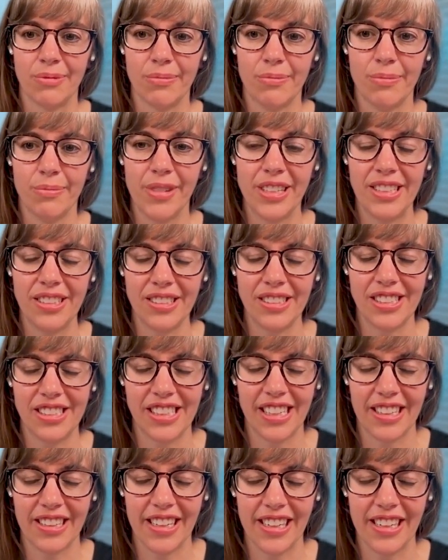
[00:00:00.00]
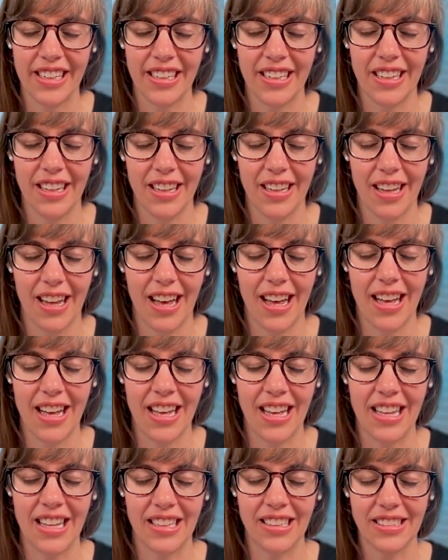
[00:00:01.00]
Mitchell's sharing
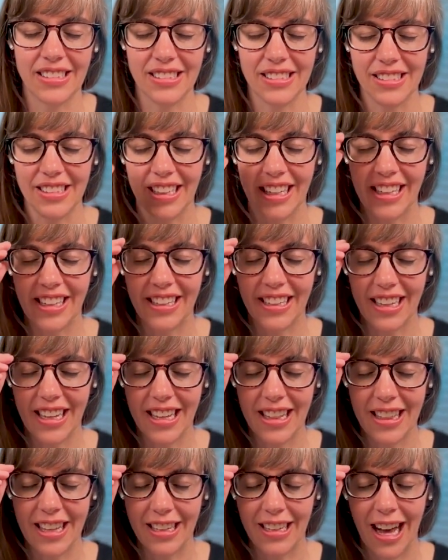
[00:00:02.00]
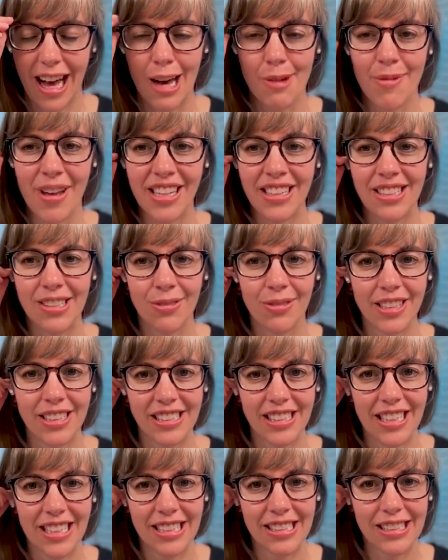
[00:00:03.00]
a link in the comments,
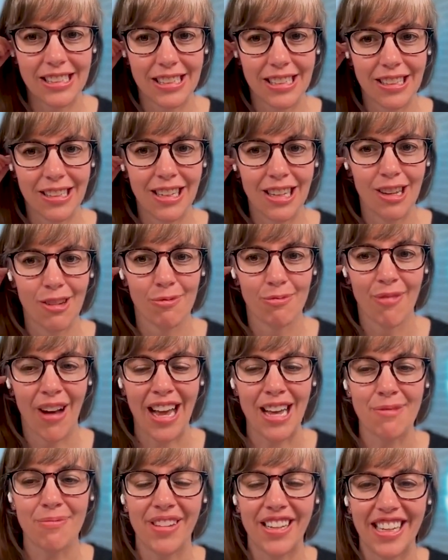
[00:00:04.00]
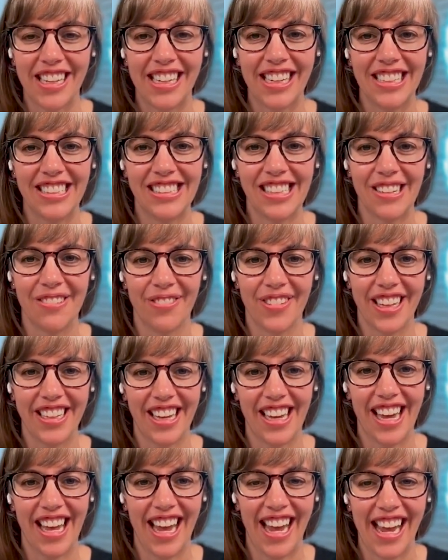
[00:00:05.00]
which is my beginnings of like
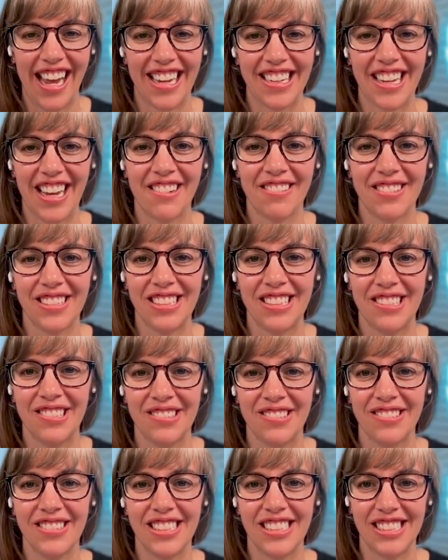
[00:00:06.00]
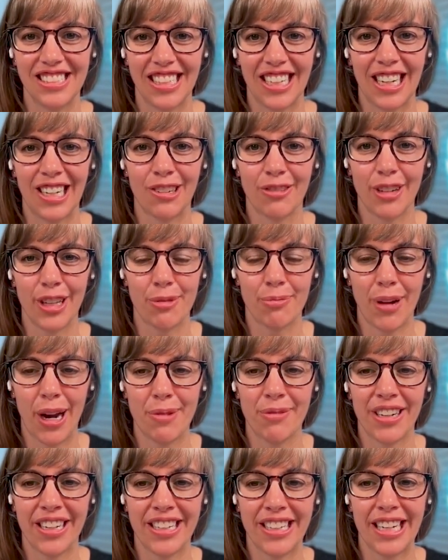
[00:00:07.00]
a handout to share with
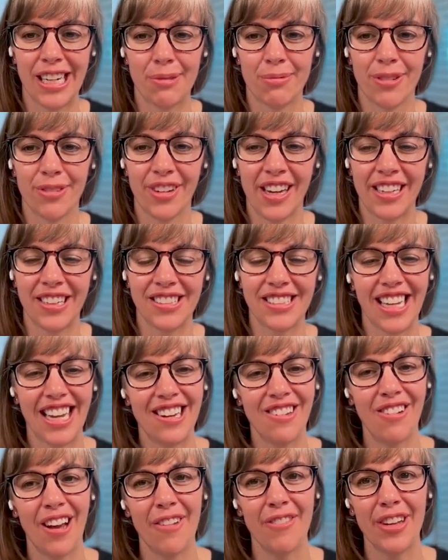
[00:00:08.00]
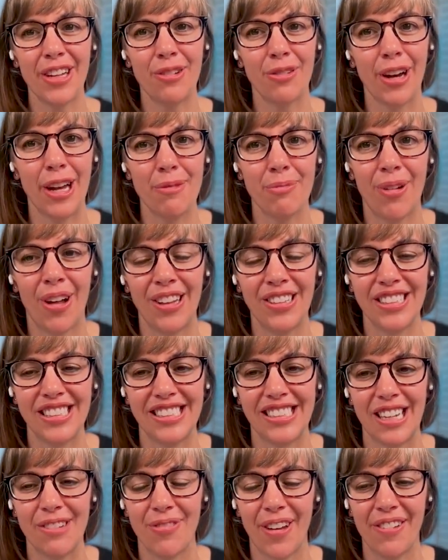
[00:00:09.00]
primary care providers. I don't have it quite
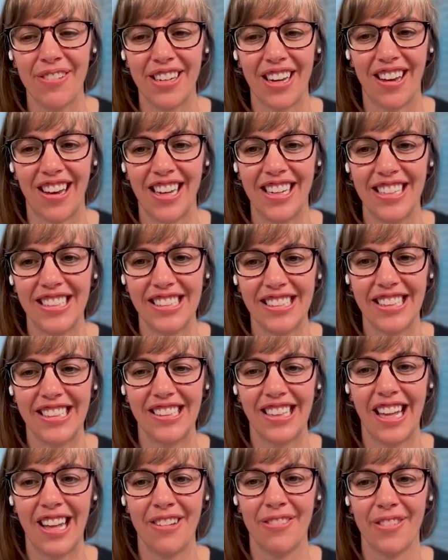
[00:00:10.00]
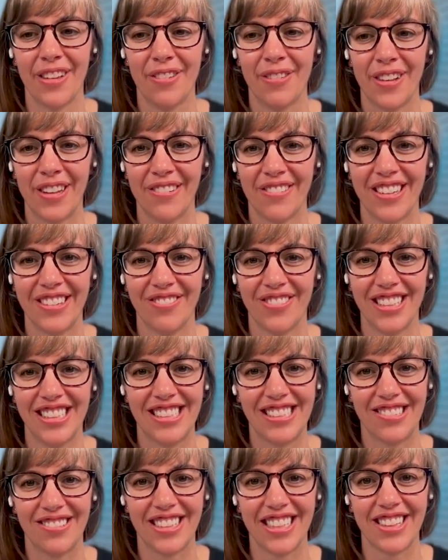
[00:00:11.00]
polished up. I would honestly love if anyone
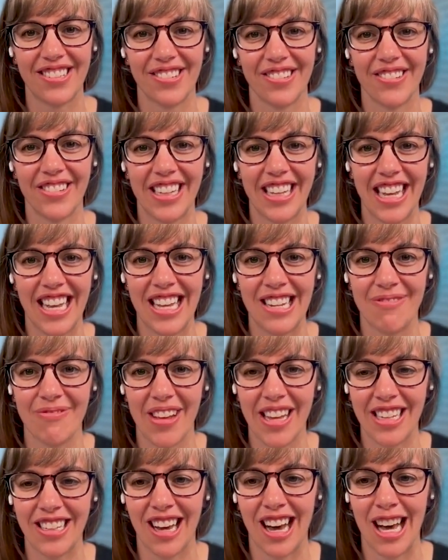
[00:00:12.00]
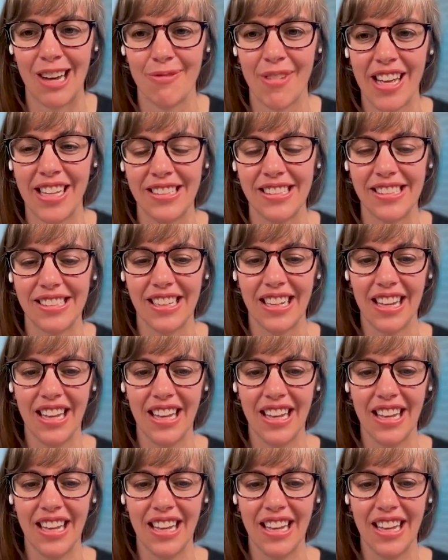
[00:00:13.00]
wants to read through it and make comments.